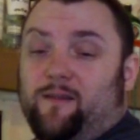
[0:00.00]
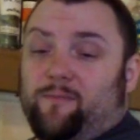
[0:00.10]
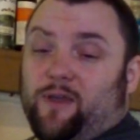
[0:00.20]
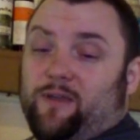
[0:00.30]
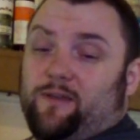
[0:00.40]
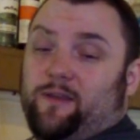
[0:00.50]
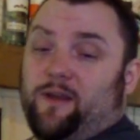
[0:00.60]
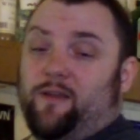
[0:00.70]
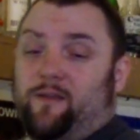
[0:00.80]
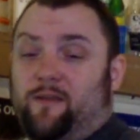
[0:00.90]
But, you
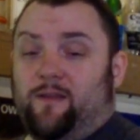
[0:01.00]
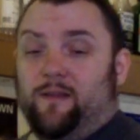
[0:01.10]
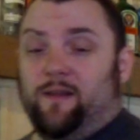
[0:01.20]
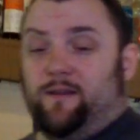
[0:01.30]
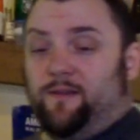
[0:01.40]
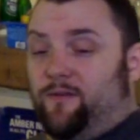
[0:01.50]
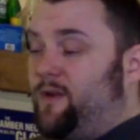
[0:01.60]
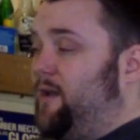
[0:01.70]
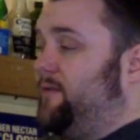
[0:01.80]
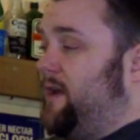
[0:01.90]
know, you
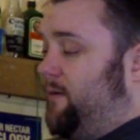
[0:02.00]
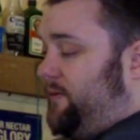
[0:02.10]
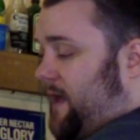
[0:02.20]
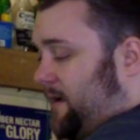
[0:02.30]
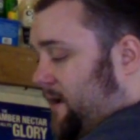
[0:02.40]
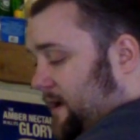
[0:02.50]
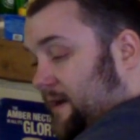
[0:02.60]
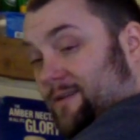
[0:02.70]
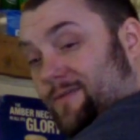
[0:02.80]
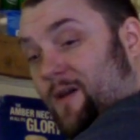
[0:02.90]
don't know if that gun
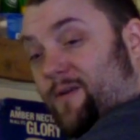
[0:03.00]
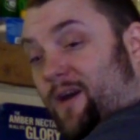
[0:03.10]
is faulty.